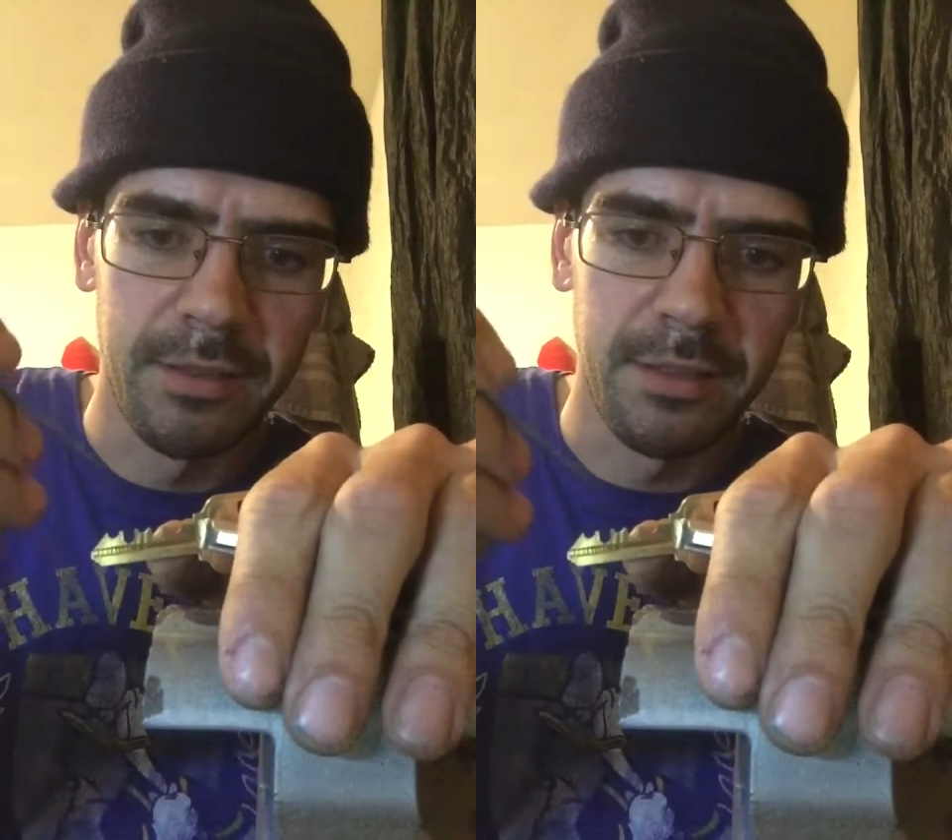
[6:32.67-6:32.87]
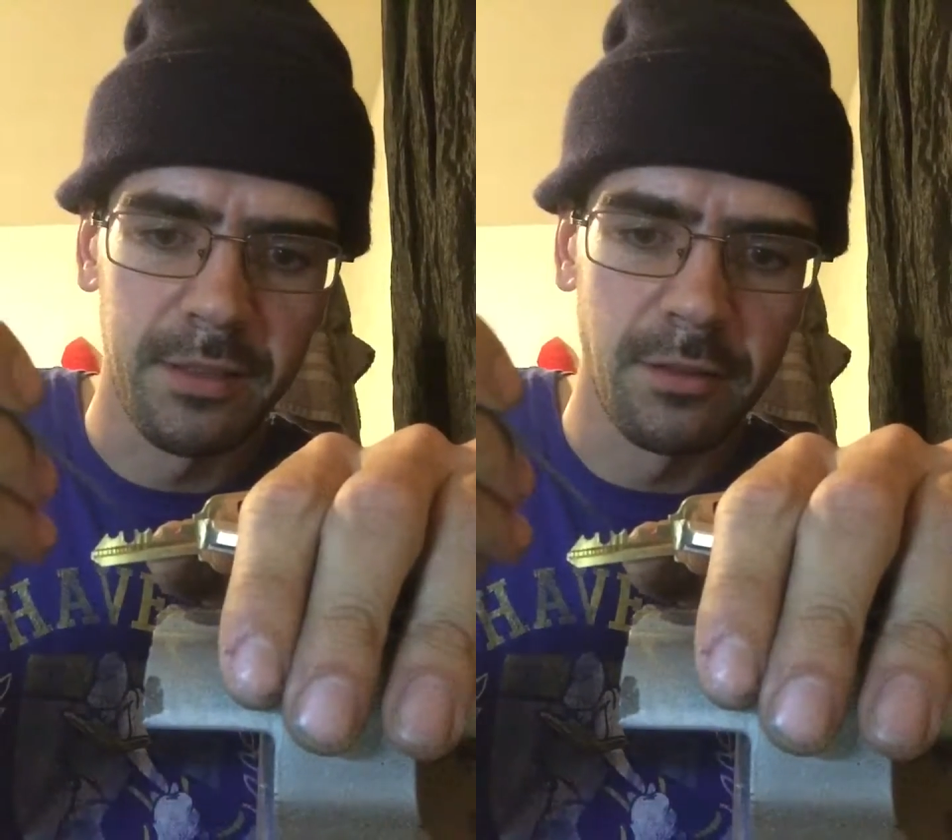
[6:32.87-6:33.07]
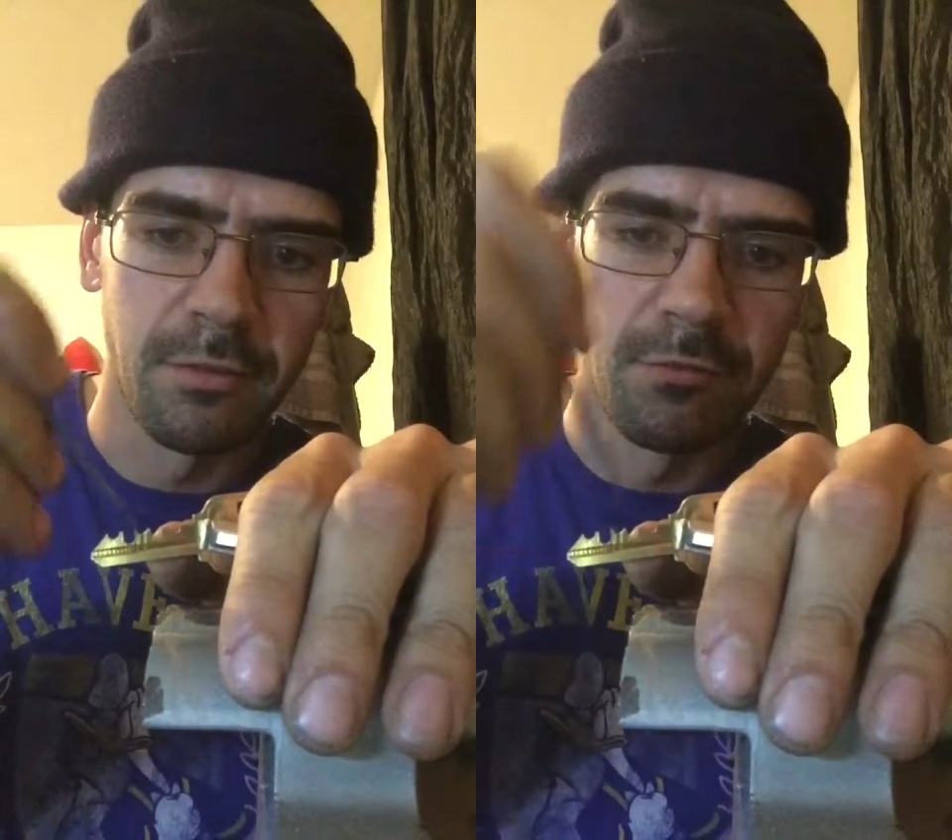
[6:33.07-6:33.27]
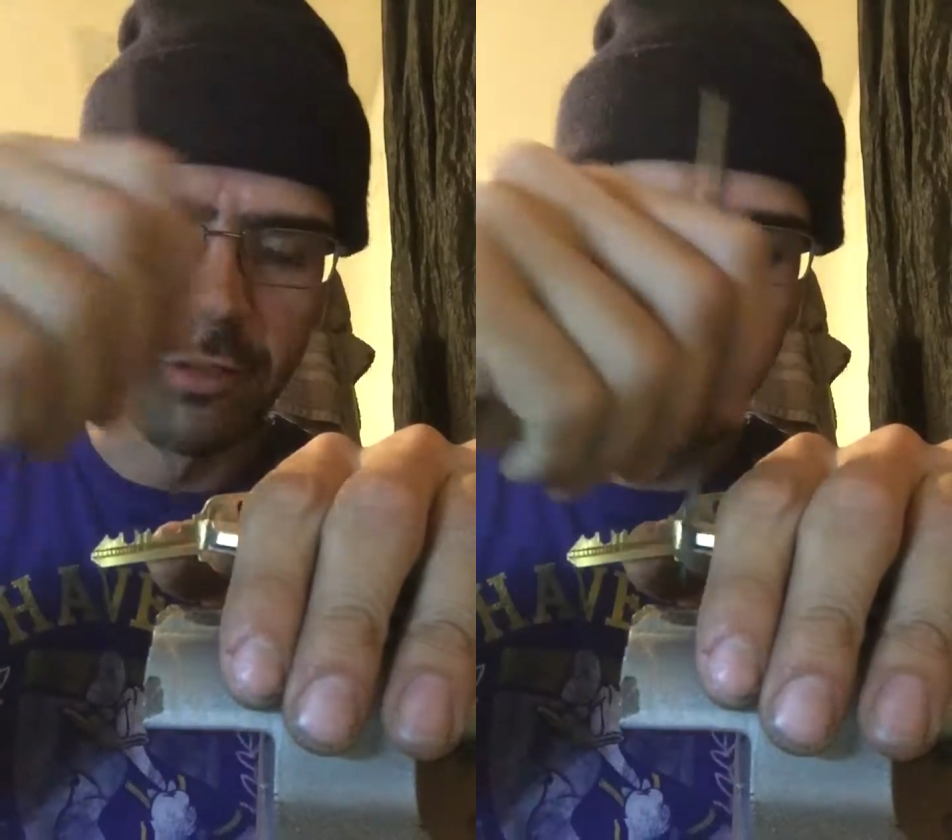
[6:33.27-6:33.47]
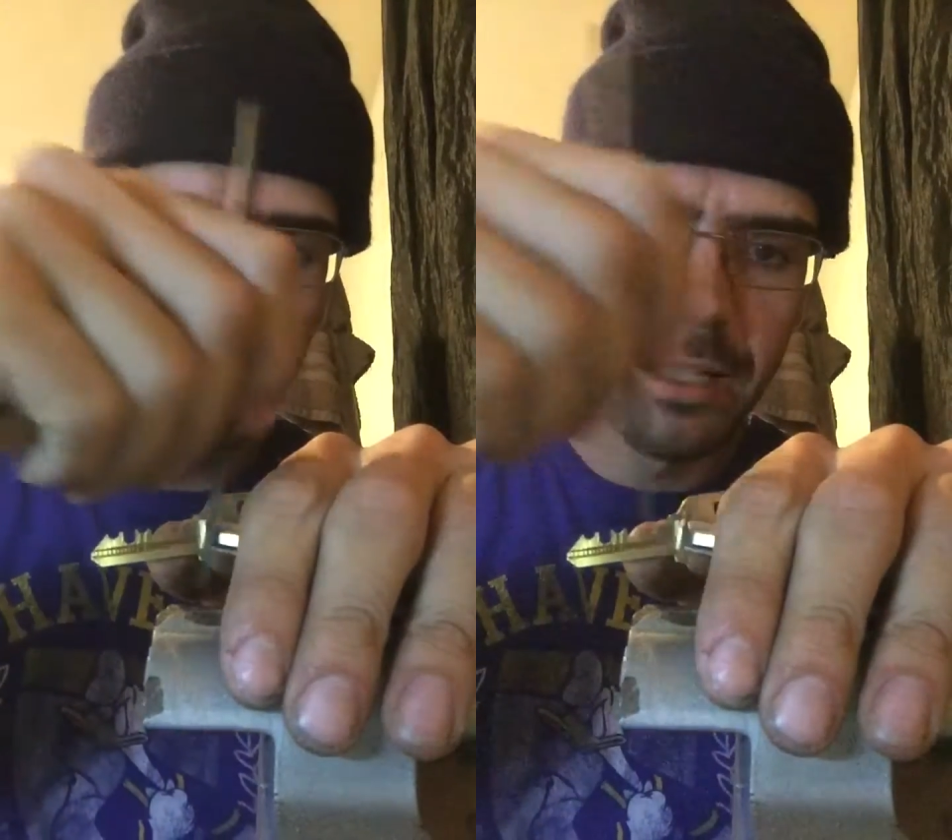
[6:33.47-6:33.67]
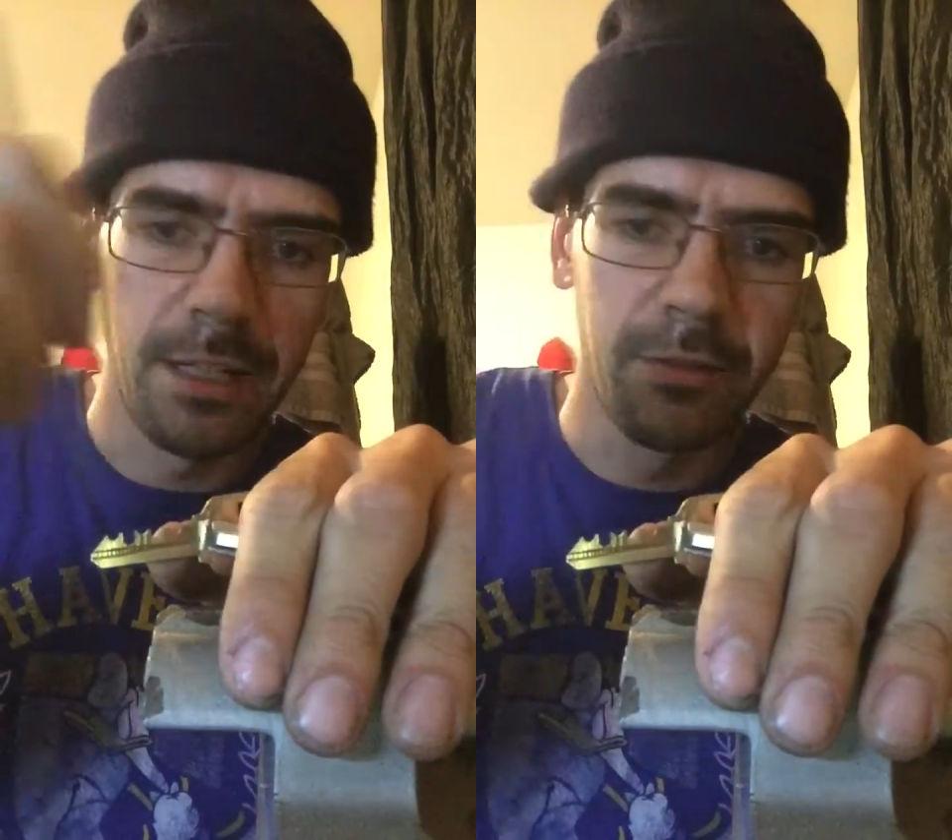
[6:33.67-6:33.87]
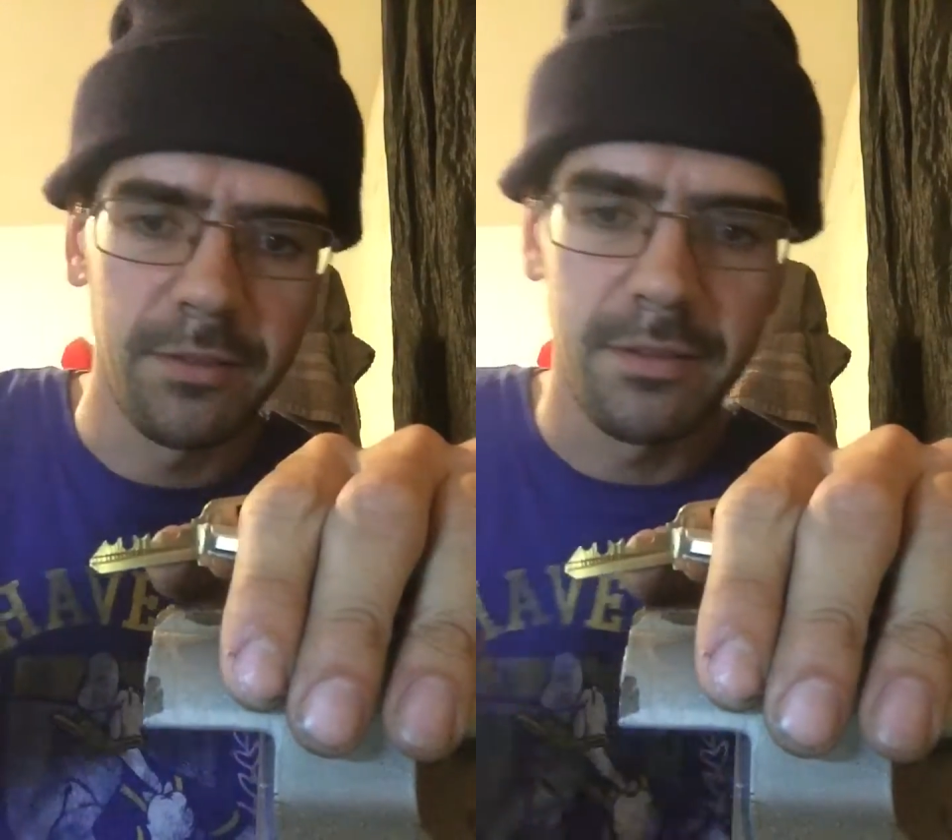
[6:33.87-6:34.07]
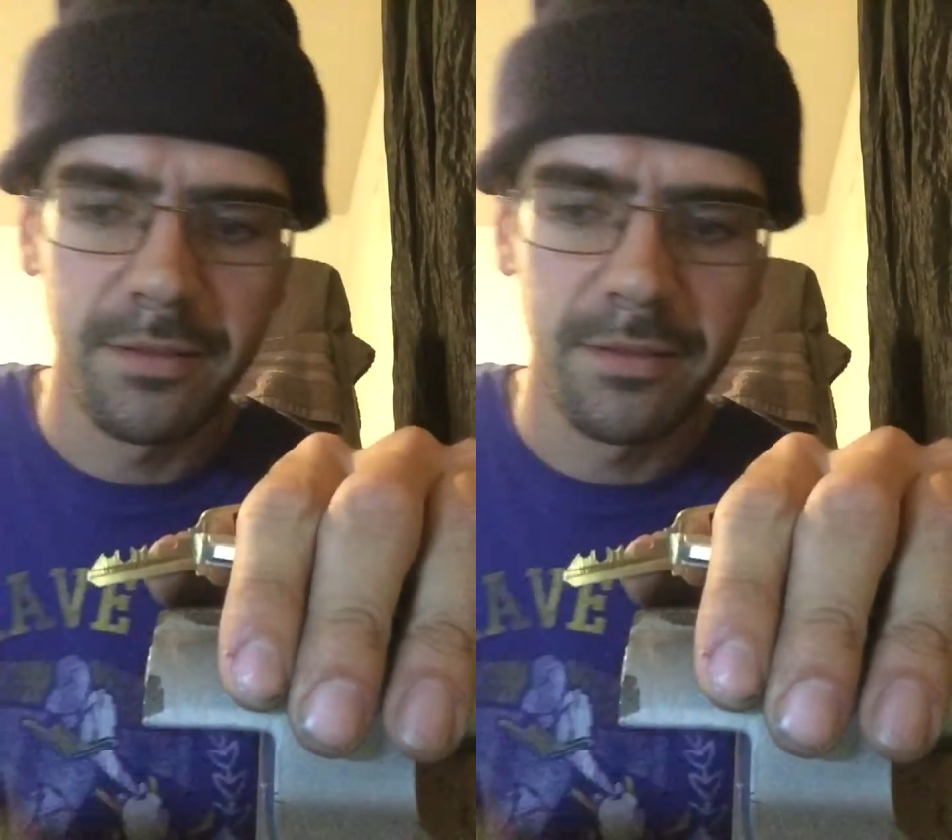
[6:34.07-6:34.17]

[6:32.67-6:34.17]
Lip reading: still roll out.